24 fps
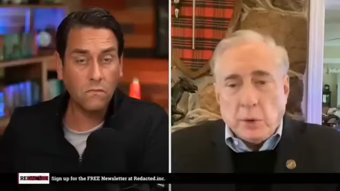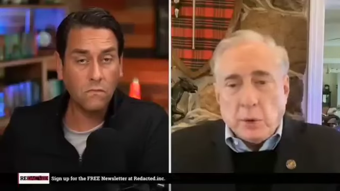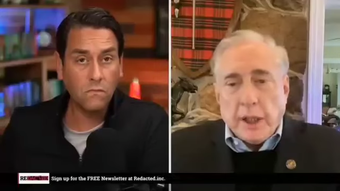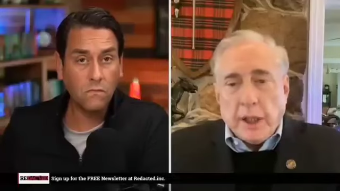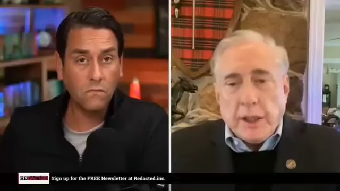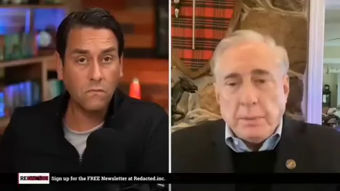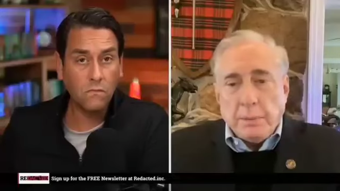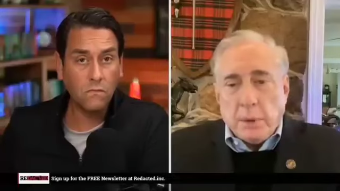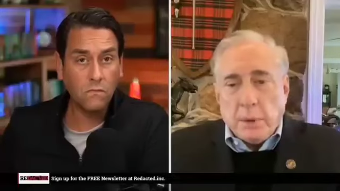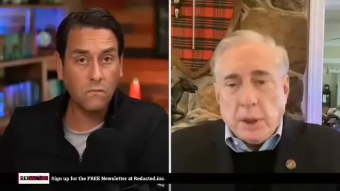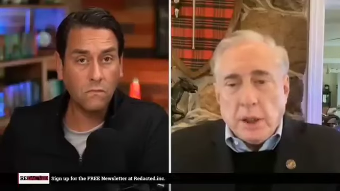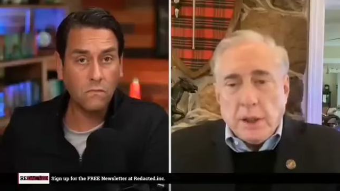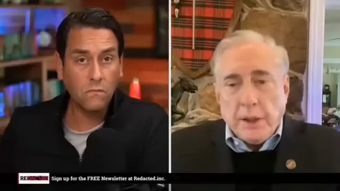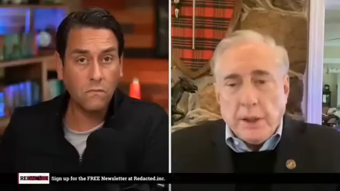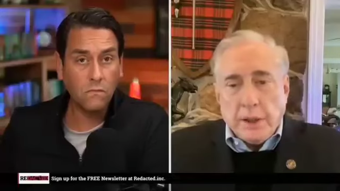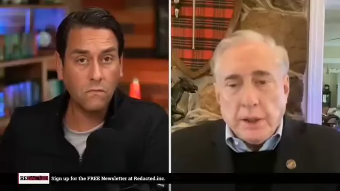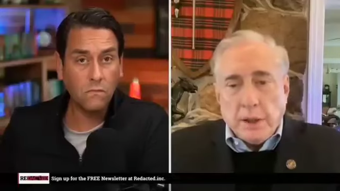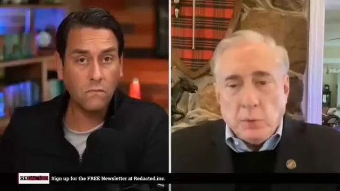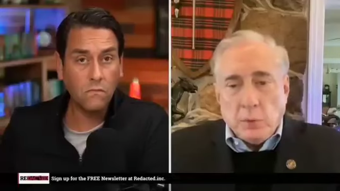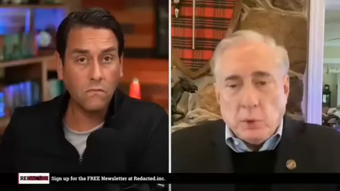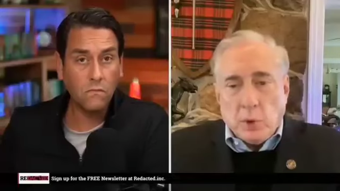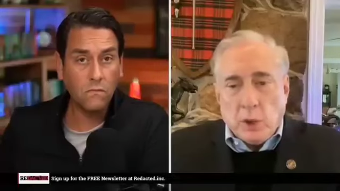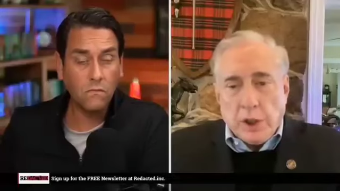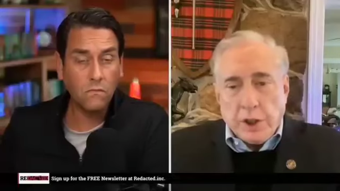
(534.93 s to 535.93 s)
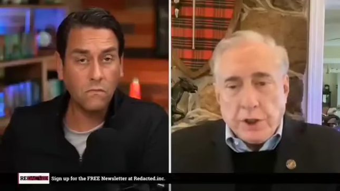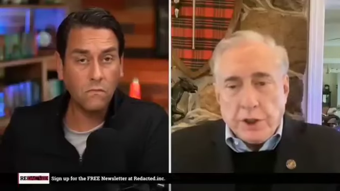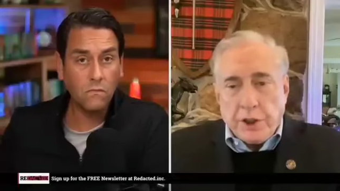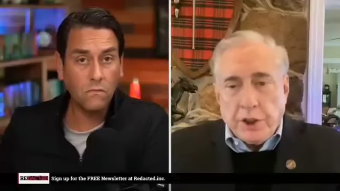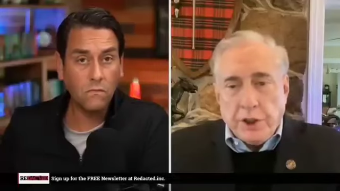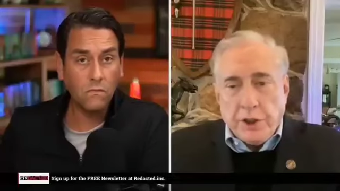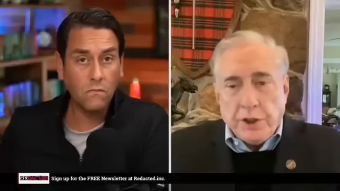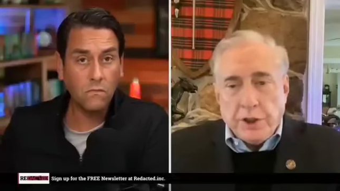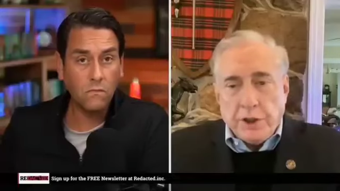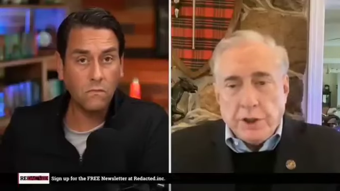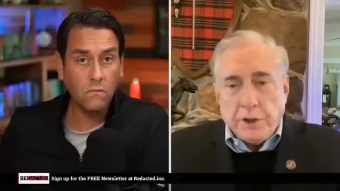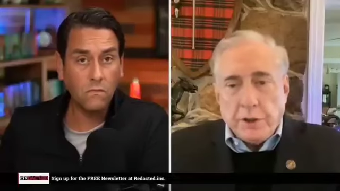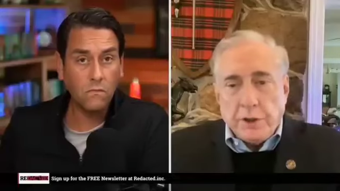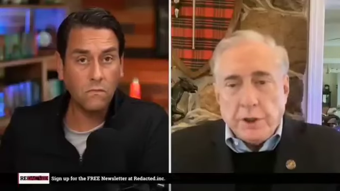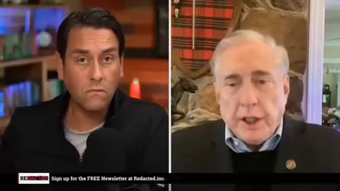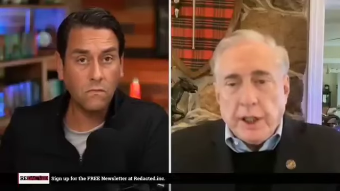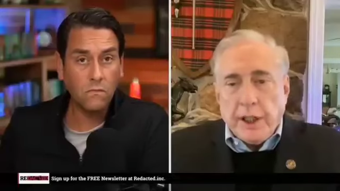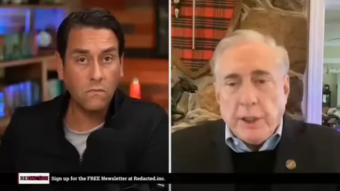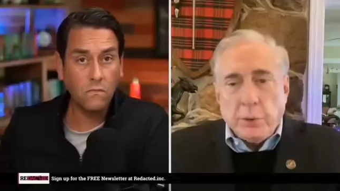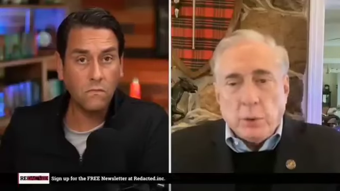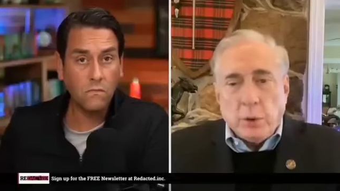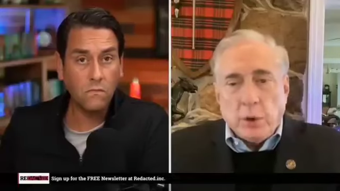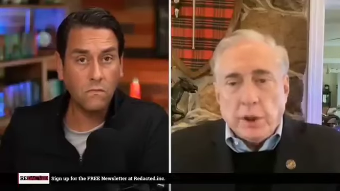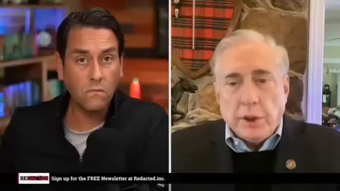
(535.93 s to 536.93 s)
Speaker 1: in their right mind in Washington or
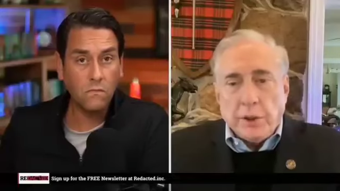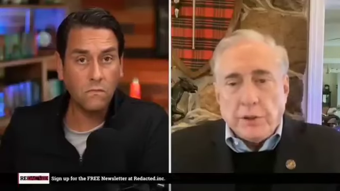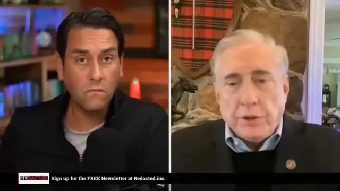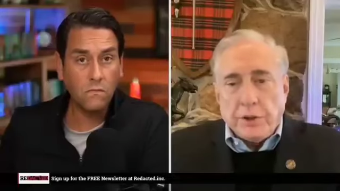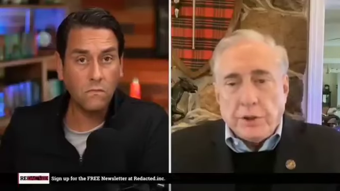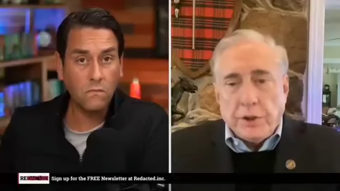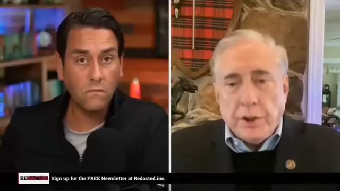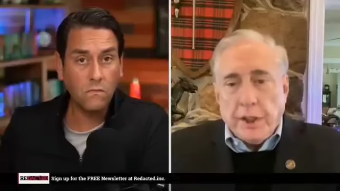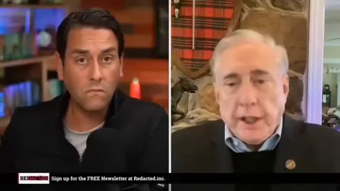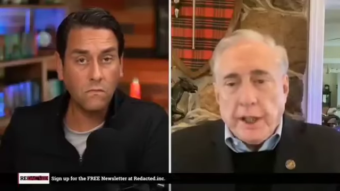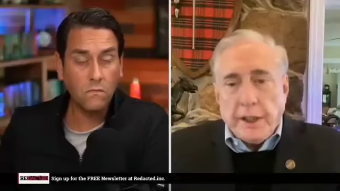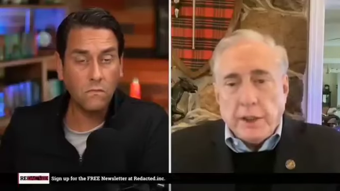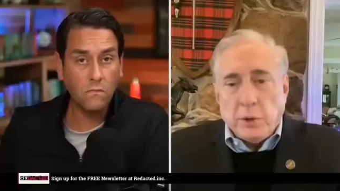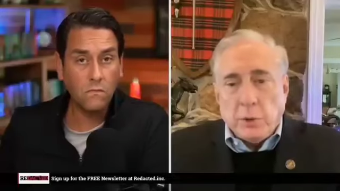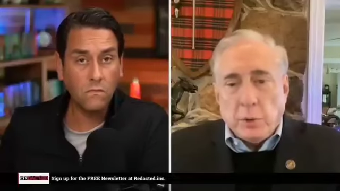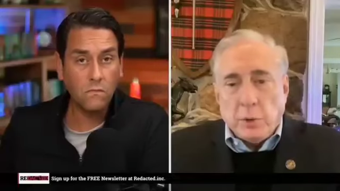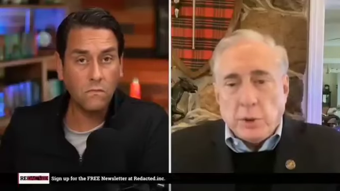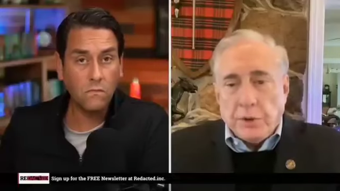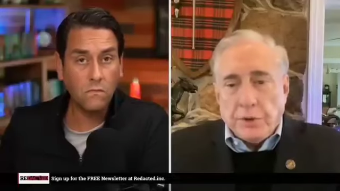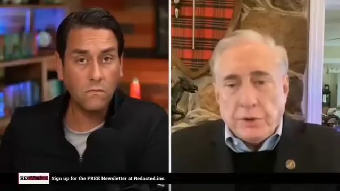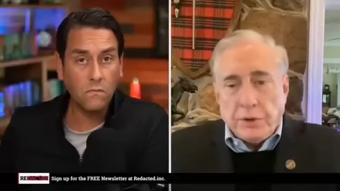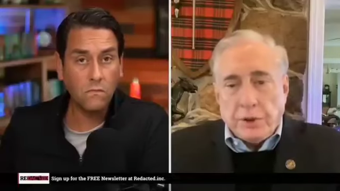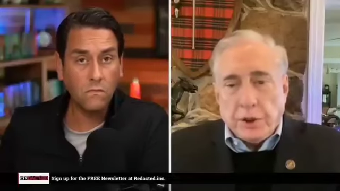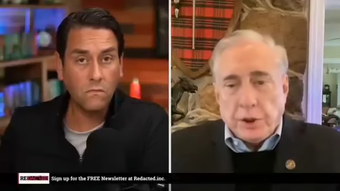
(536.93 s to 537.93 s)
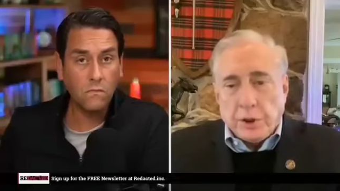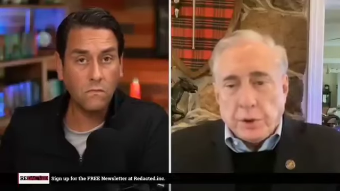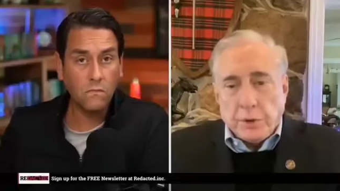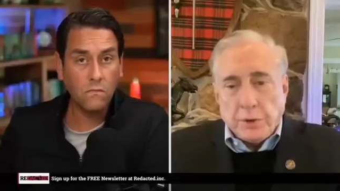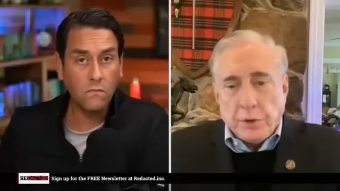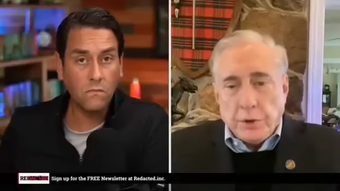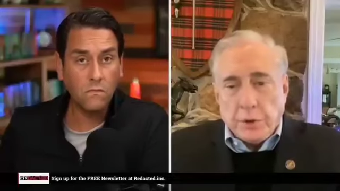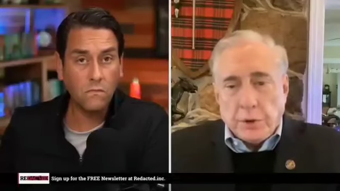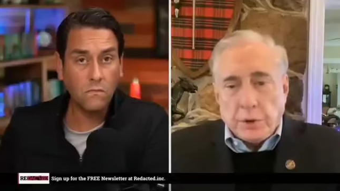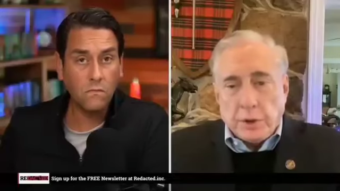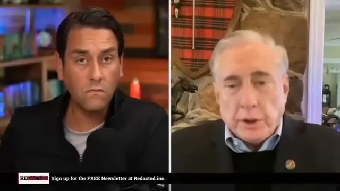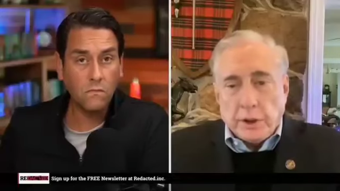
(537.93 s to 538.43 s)
anywhere else in NATO wants to go